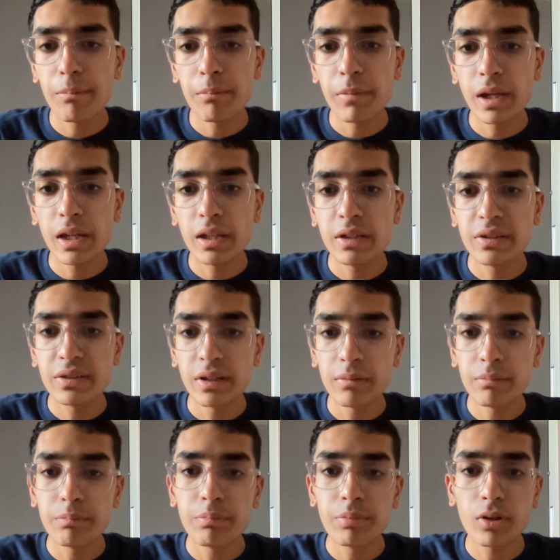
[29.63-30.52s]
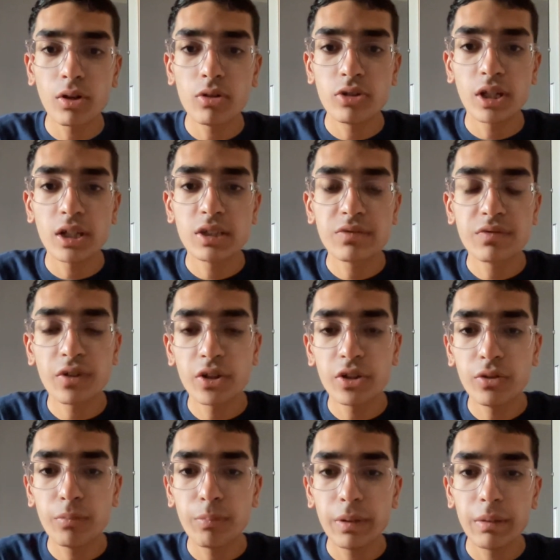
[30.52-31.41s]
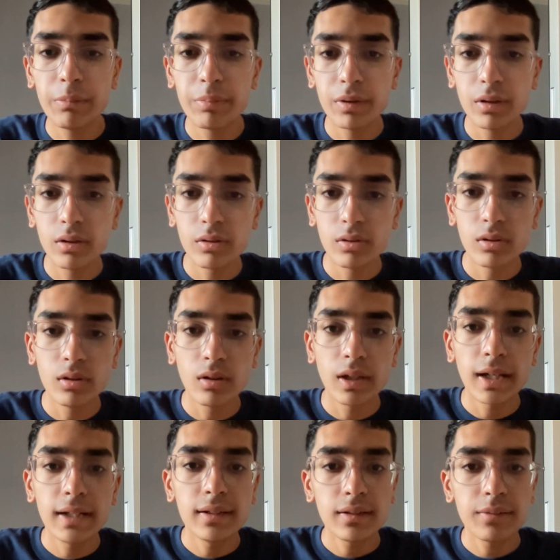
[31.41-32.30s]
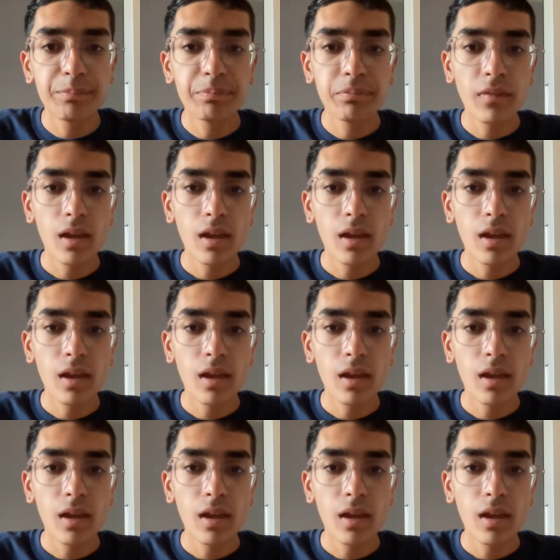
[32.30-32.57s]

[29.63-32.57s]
made some projects for you people to look at.